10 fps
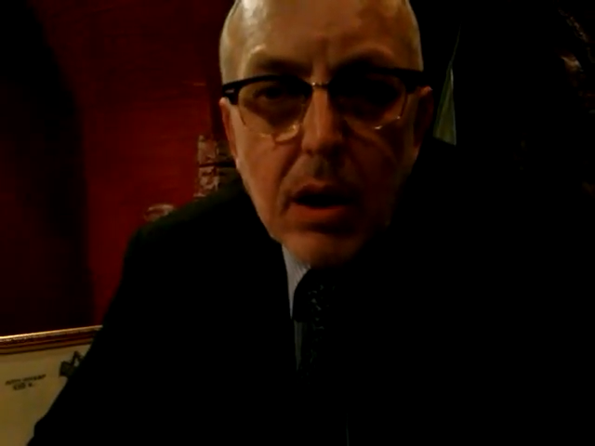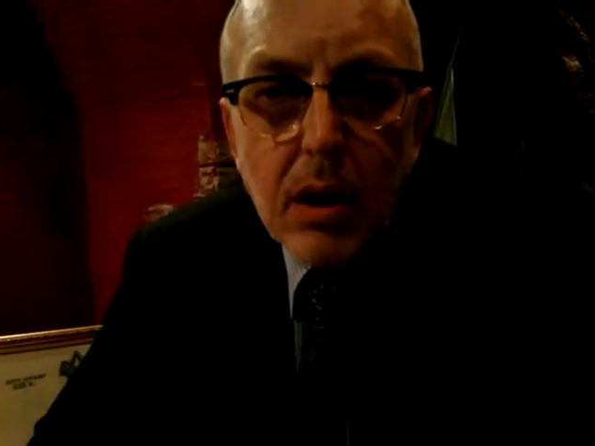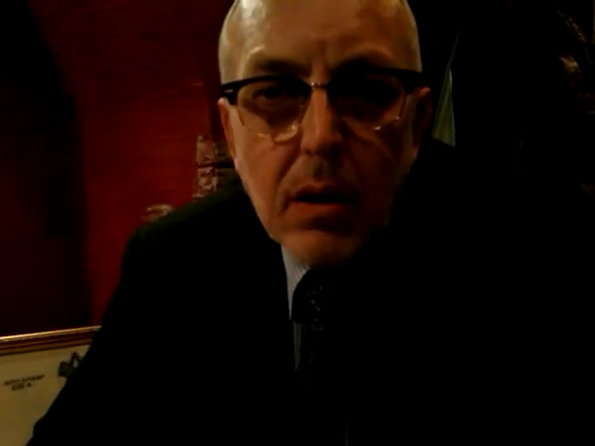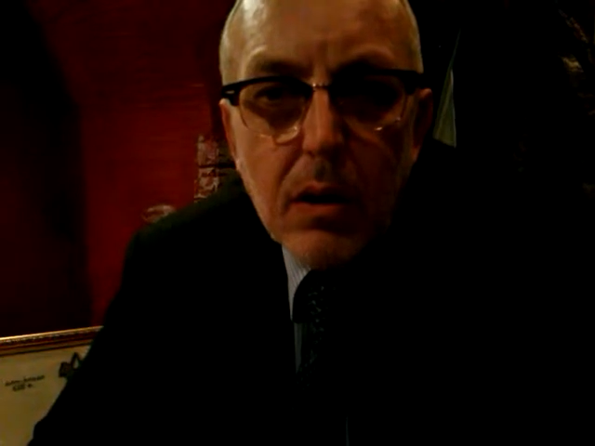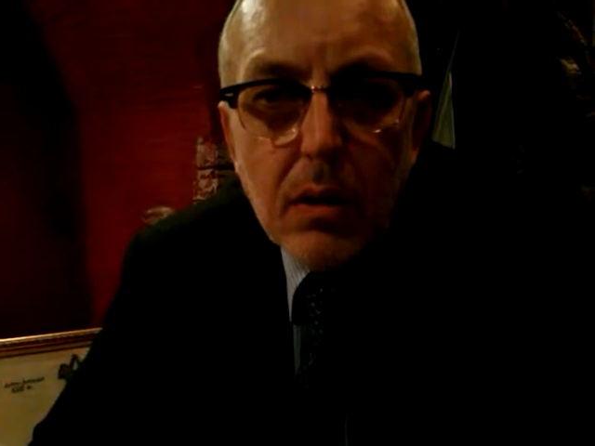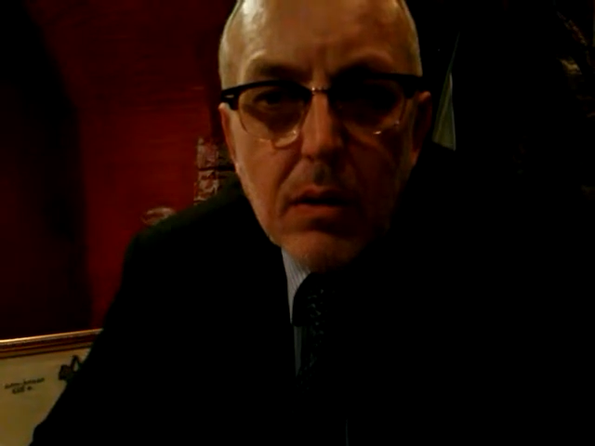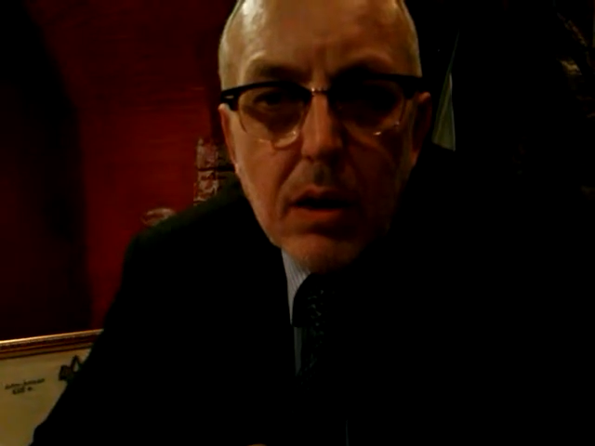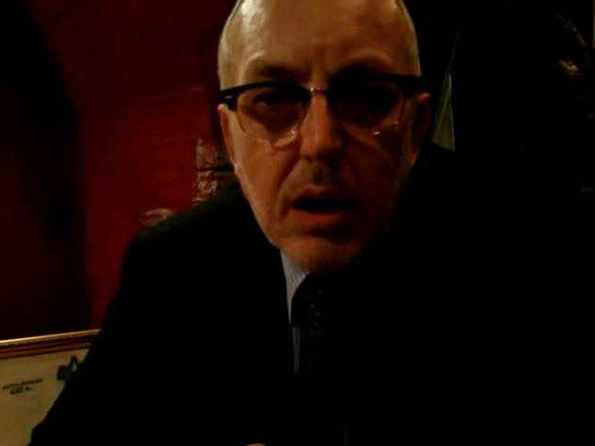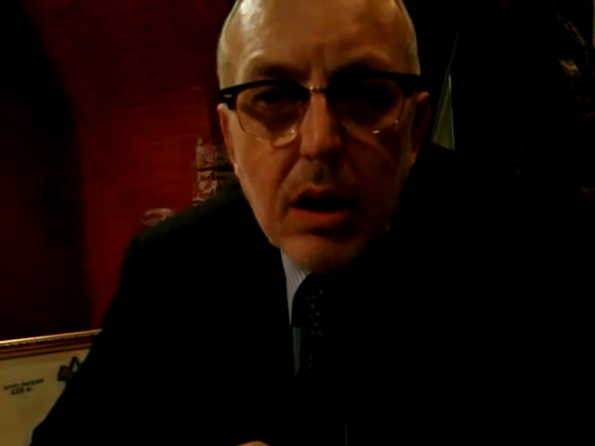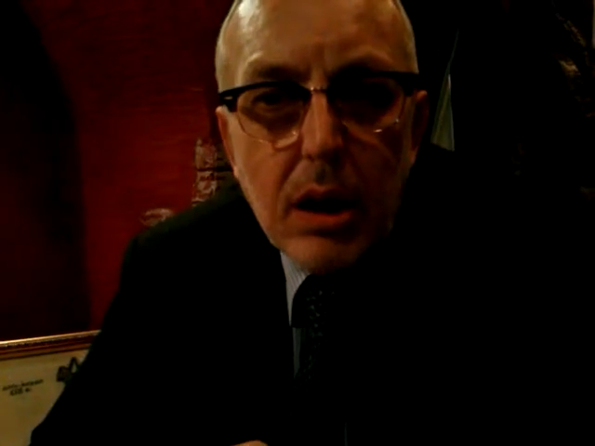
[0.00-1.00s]
Uh,
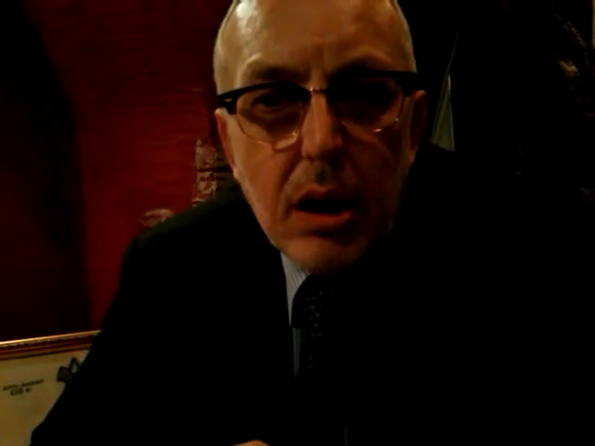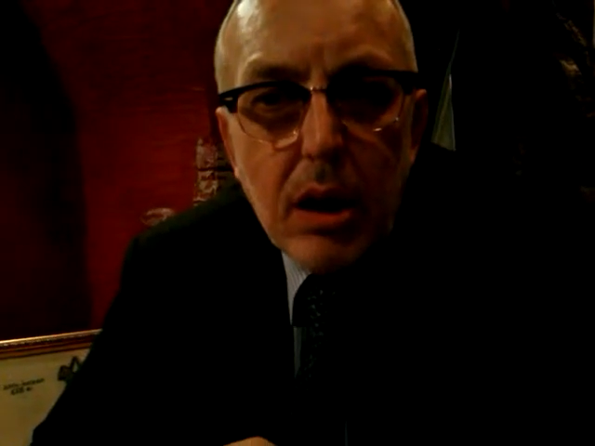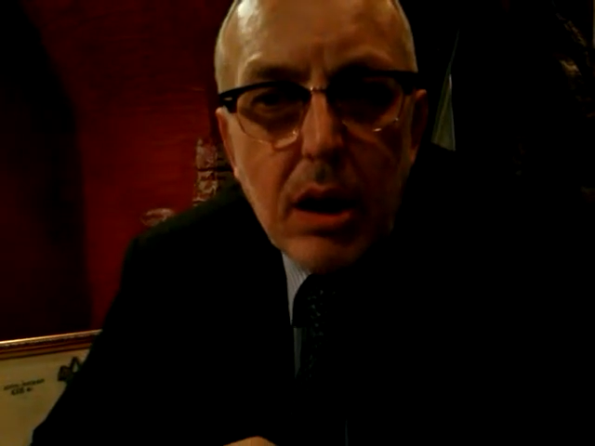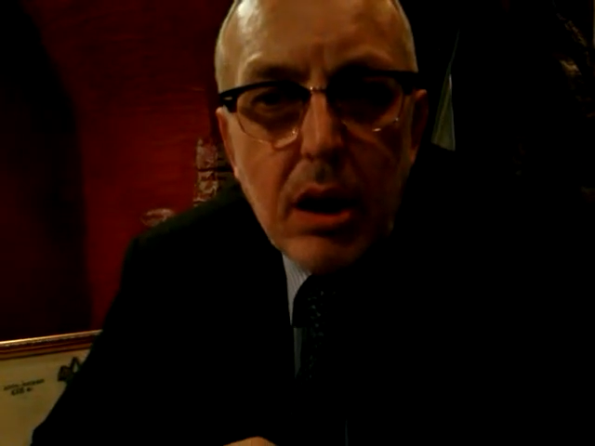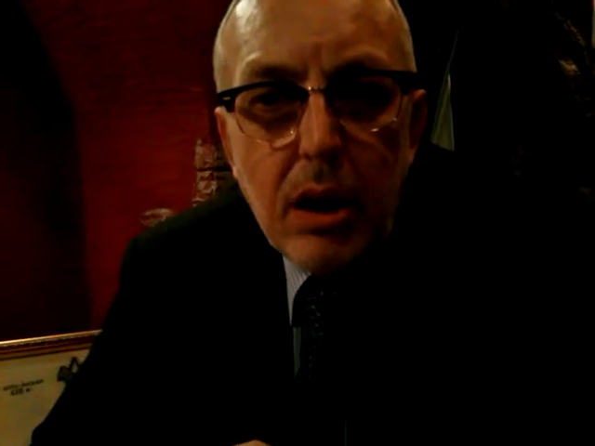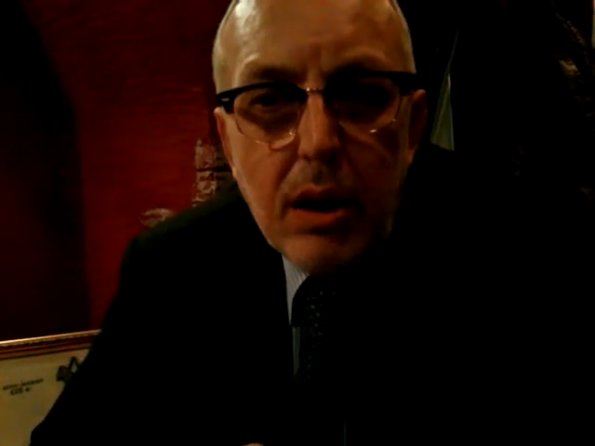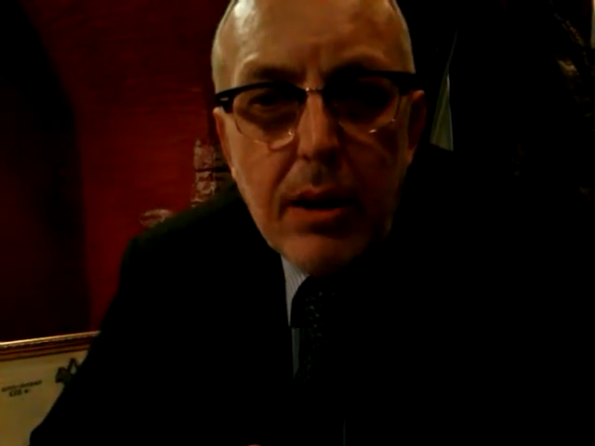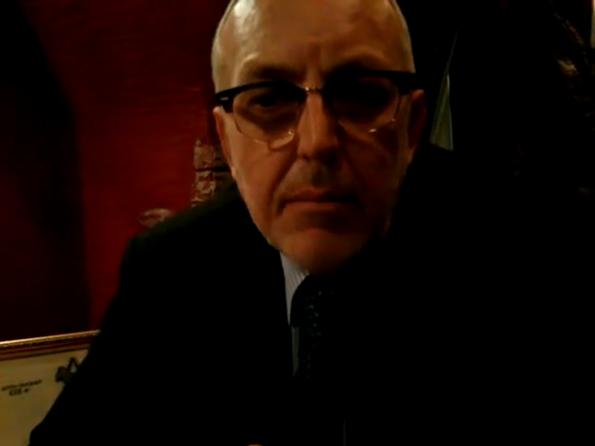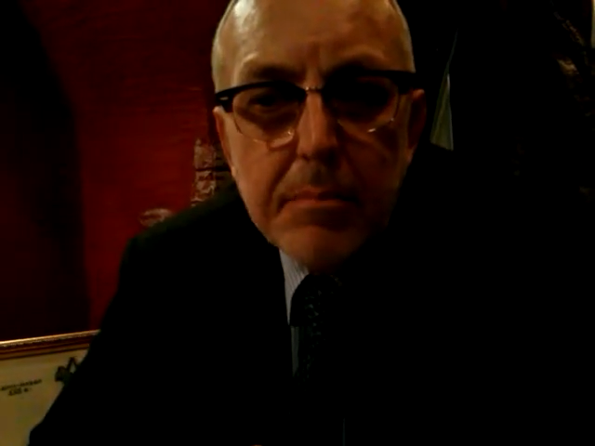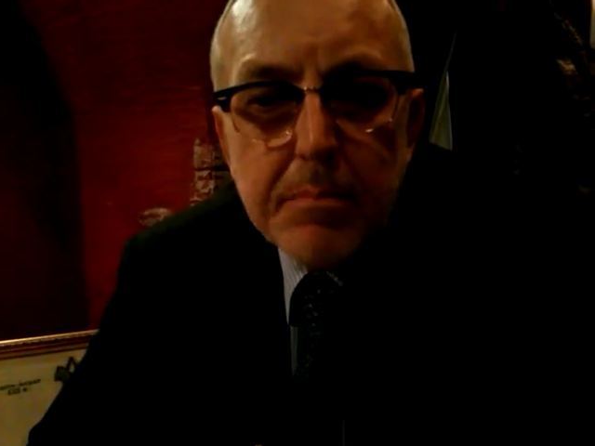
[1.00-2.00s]
he